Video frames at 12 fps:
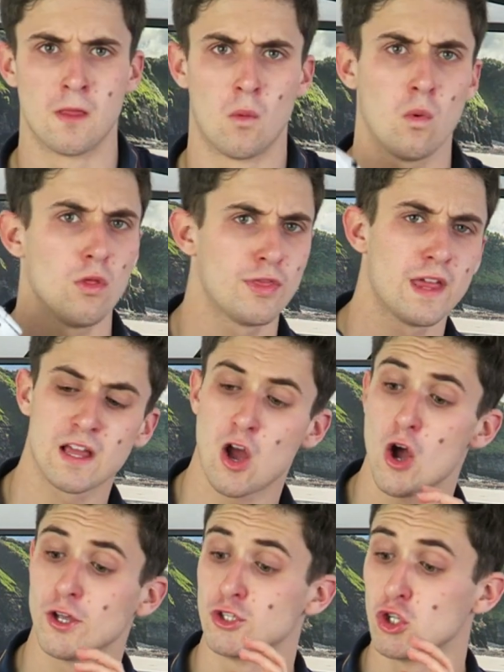One thing
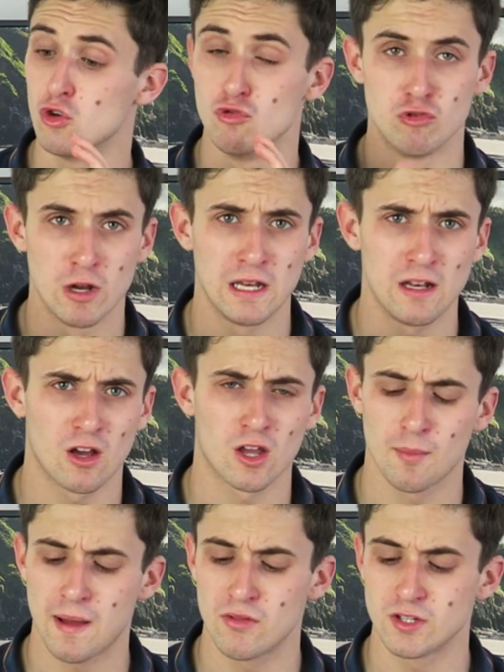I do really like
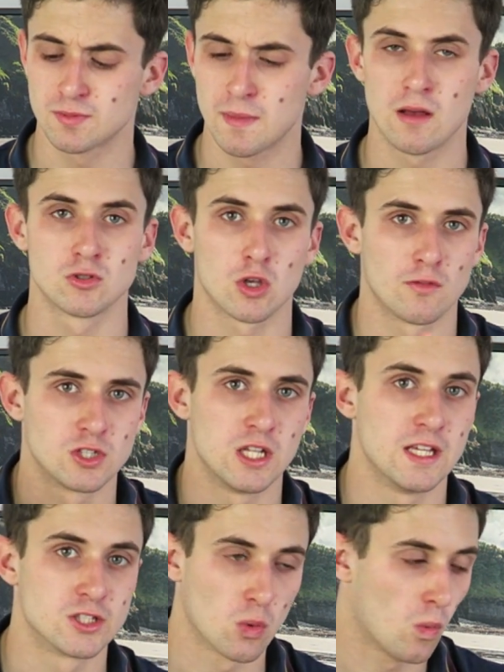about this mouse,
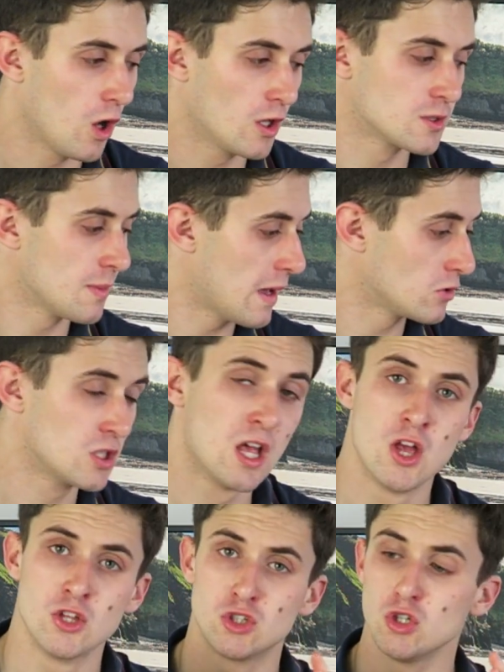obviously it's a wireless mouse,
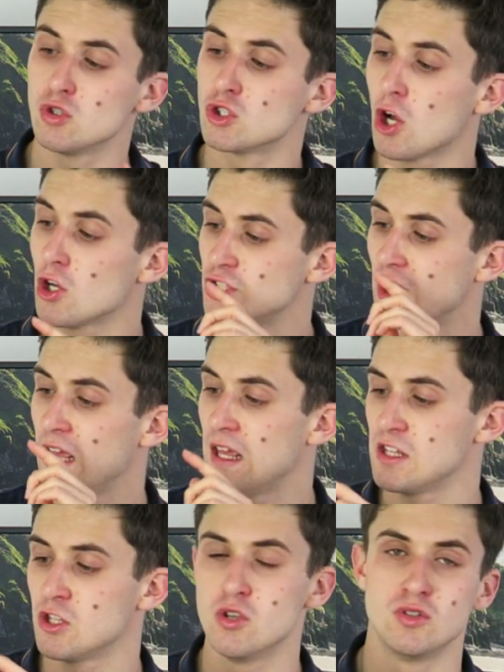to charge
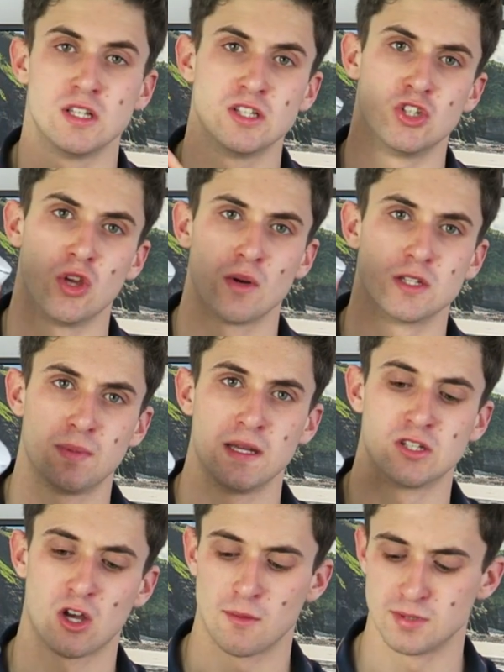it uses
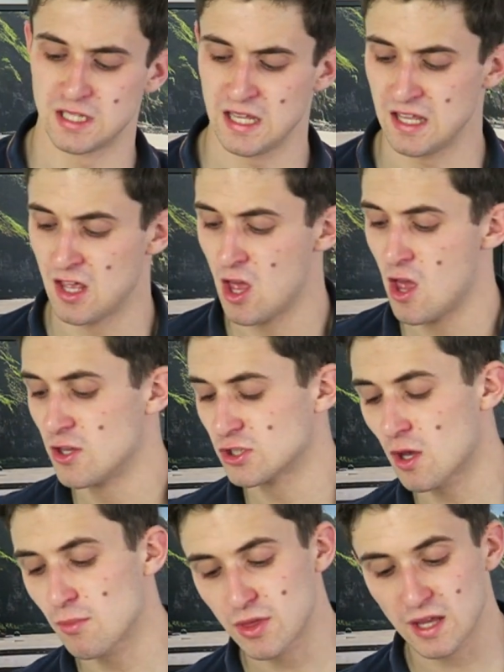USB Type-C,
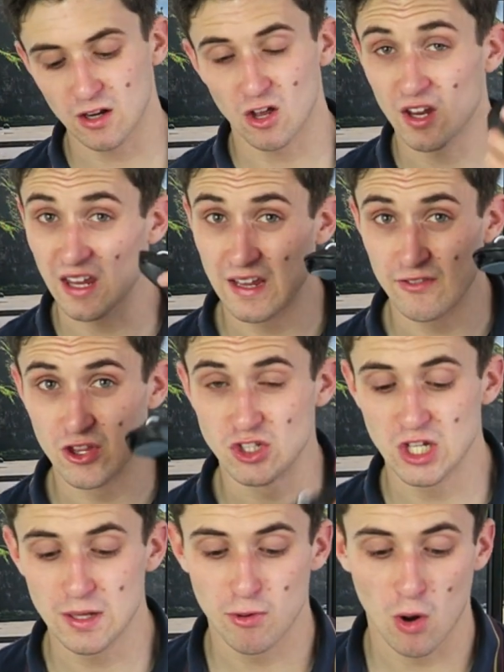something like even the
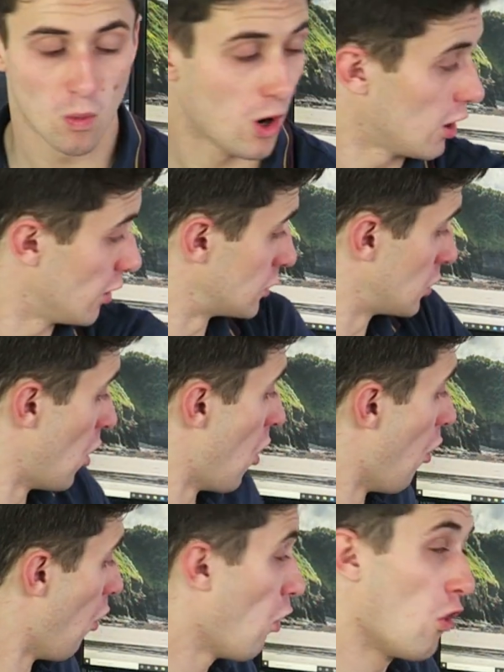G Pro Wireless
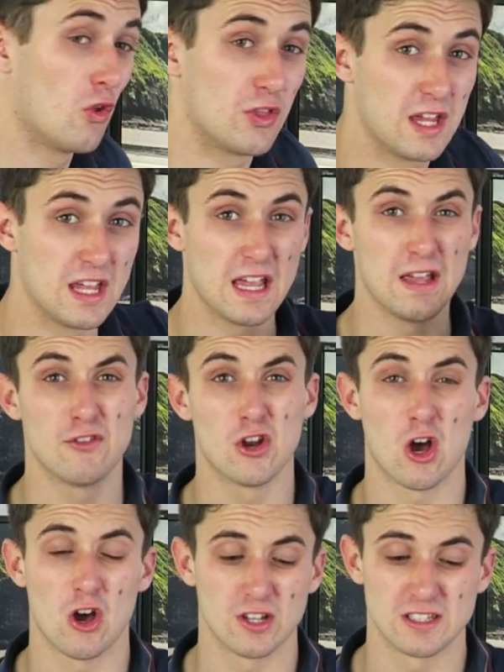or the even
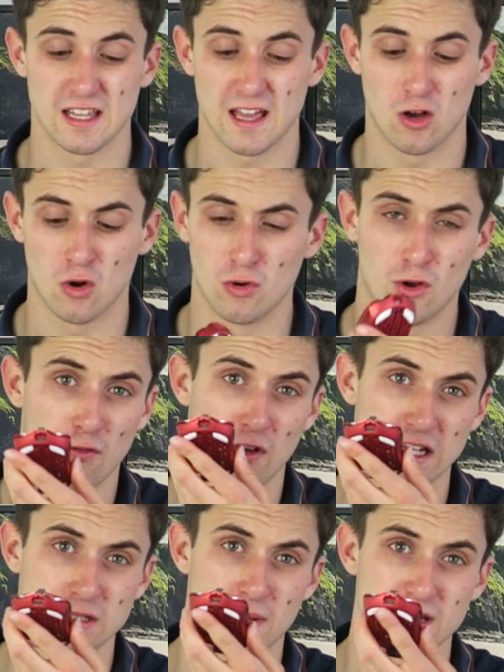harder to get hold of
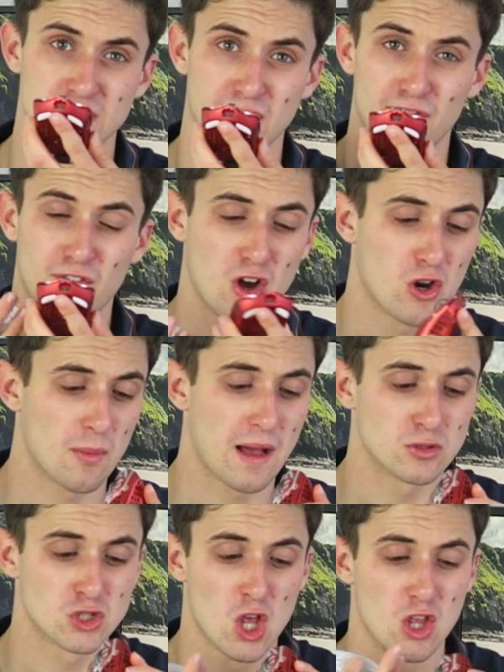expensive Final
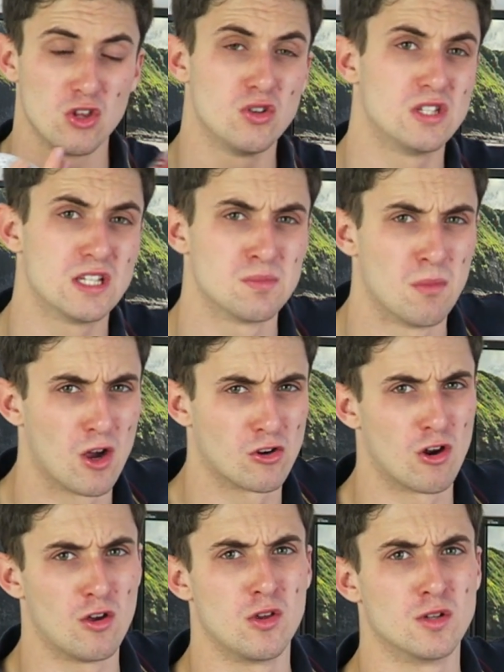mouse uses
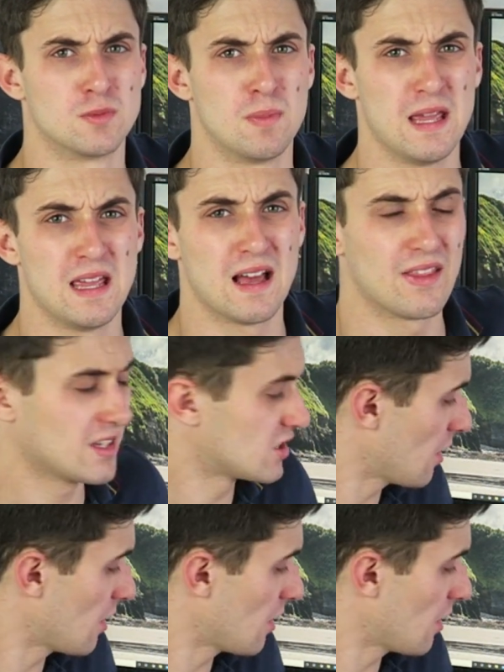micro USB, and that's